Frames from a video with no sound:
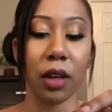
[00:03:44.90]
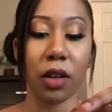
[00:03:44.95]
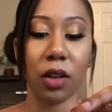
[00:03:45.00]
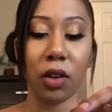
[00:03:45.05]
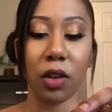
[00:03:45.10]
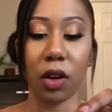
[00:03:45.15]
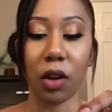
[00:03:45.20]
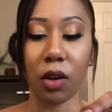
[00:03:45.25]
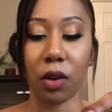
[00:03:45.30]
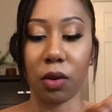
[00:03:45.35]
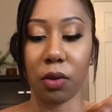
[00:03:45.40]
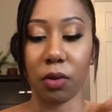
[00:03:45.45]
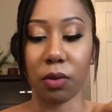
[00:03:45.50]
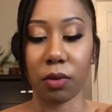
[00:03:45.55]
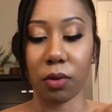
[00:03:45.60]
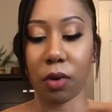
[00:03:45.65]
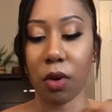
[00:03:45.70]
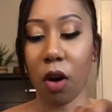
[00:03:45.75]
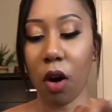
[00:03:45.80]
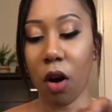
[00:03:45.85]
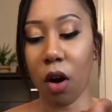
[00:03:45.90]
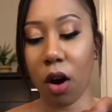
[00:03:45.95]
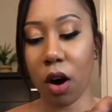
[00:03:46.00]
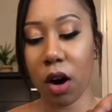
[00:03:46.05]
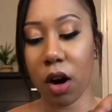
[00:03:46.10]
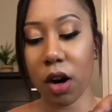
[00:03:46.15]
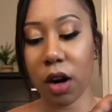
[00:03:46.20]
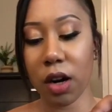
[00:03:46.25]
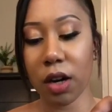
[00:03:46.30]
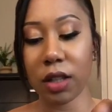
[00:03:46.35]
you know,
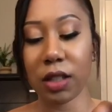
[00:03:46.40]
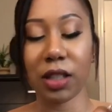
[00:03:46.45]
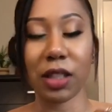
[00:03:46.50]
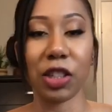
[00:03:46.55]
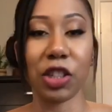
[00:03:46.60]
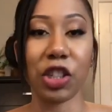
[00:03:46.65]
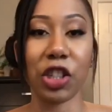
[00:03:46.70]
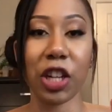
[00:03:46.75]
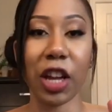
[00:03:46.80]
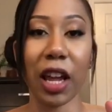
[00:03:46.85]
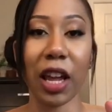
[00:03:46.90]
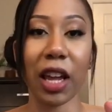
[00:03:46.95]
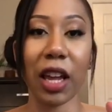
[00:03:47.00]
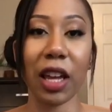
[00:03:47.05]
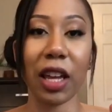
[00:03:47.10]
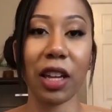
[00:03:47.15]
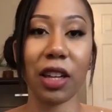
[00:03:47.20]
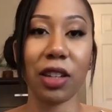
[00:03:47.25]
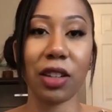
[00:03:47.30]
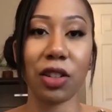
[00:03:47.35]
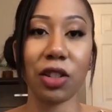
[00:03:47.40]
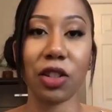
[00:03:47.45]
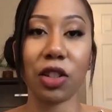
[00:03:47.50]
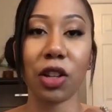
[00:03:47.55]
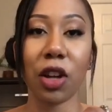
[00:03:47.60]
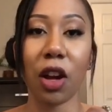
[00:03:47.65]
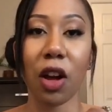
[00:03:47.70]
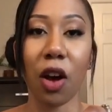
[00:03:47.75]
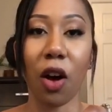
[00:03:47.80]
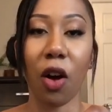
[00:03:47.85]
cards and change,
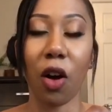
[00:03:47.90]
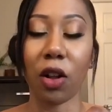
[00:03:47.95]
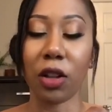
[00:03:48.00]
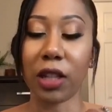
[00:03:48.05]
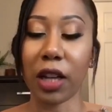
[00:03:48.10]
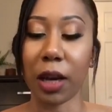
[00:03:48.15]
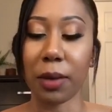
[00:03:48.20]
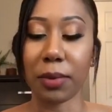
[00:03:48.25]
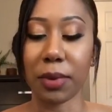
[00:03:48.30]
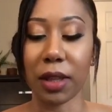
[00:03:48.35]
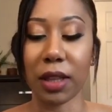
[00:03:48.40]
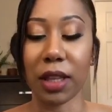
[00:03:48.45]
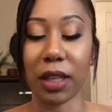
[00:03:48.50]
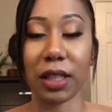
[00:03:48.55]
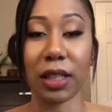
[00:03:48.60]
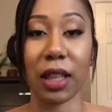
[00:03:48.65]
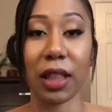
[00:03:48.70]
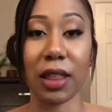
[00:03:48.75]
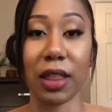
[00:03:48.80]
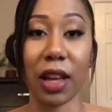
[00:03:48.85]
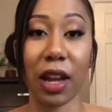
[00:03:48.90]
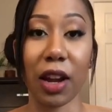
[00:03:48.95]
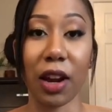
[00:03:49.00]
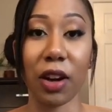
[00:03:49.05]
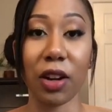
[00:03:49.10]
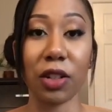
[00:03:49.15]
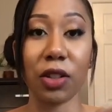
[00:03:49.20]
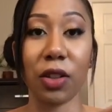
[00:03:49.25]
all types of things in there.